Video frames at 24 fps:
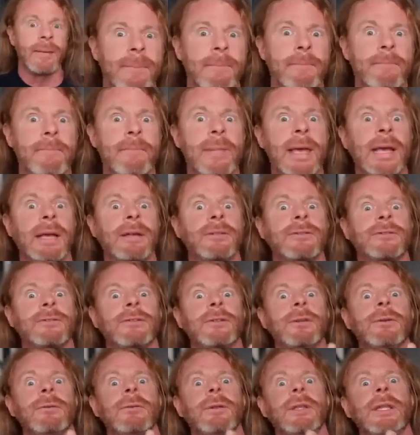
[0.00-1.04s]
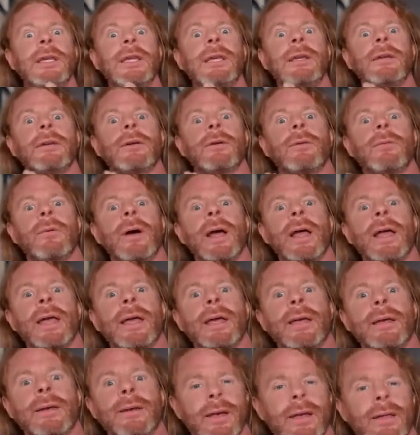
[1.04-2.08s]
makes you lean
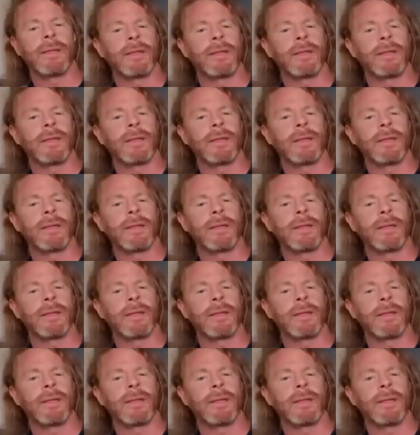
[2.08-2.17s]
away.